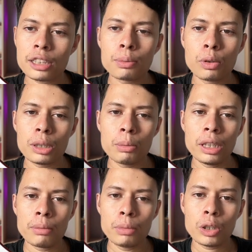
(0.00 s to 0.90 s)

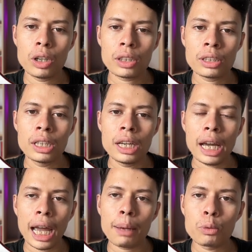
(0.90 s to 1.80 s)
event, because
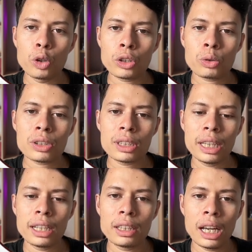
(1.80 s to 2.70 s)
I'm going to
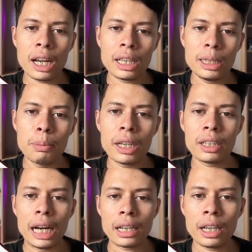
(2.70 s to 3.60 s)
send the event
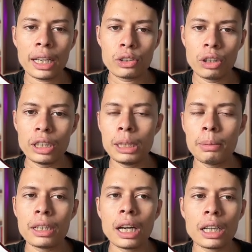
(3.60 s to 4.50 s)

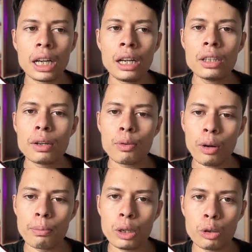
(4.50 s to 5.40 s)
data
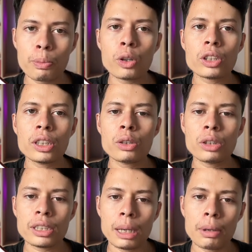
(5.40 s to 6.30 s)
from the web container to the
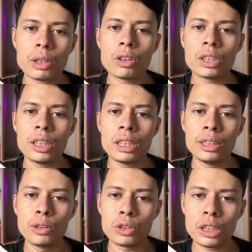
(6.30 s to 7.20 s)
server container
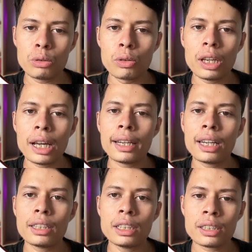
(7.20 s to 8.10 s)
using Google
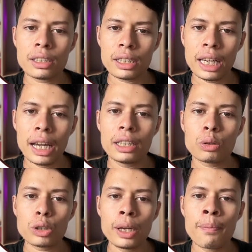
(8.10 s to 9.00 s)
Analytics client.
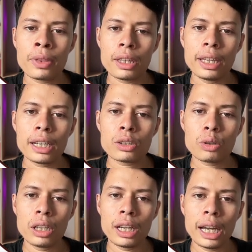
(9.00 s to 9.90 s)
Okay, that's
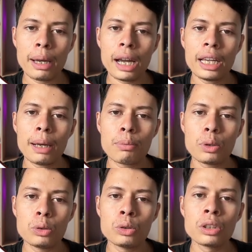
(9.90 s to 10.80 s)
why I have
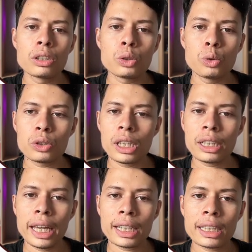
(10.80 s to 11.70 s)
to choose the
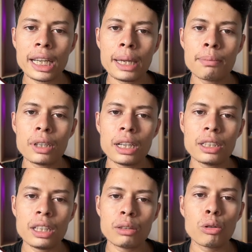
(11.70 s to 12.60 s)
tag type
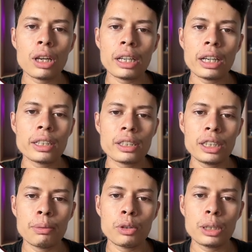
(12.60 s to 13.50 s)
Google Analytics
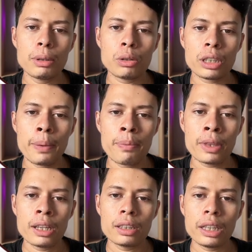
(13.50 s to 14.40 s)
GA4 event. Okay,
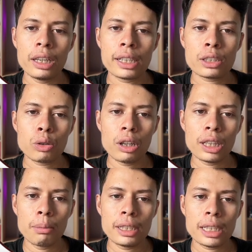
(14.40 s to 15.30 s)
then let's call
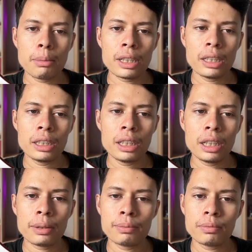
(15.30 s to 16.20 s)
the measurement id
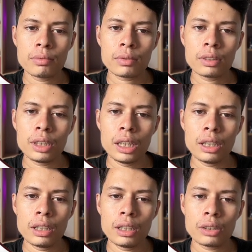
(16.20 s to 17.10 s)
here,
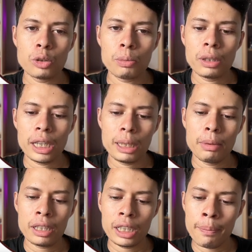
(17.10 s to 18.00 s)
then should be the
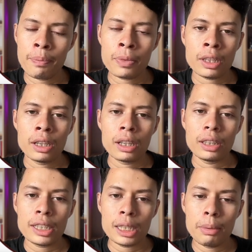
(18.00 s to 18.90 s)
event name.
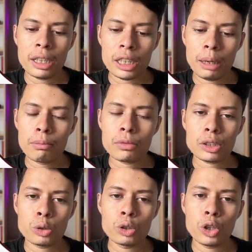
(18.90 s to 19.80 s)
This event name
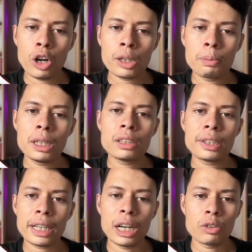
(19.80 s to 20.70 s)
should not be
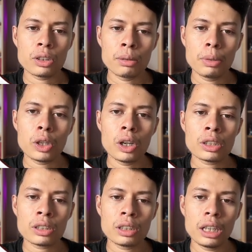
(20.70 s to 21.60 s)
checkout,
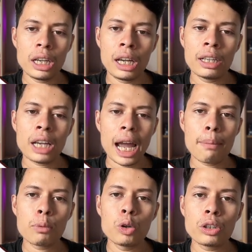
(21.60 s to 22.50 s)
because
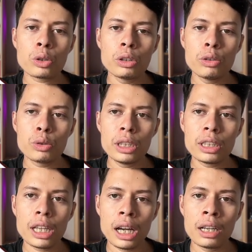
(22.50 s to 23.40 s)
I'm going to using
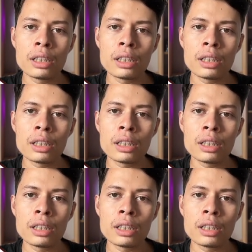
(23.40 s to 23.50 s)
the